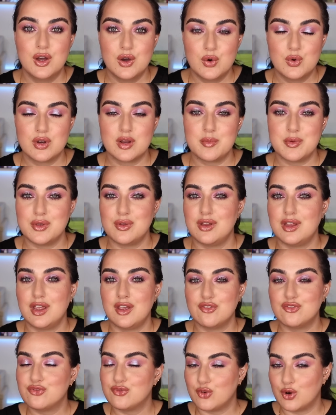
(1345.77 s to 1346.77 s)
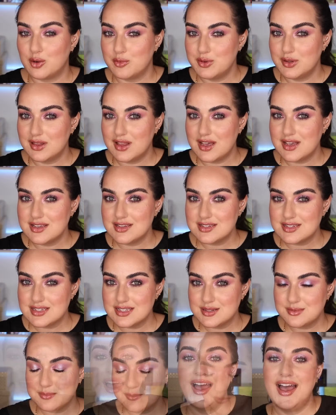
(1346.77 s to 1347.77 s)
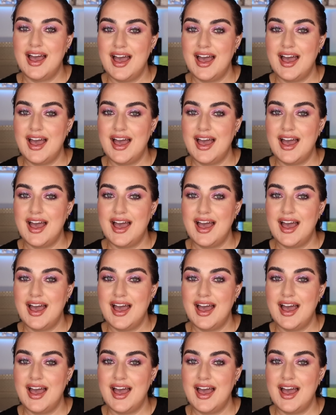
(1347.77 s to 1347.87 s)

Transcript: Huda Beauty formulas.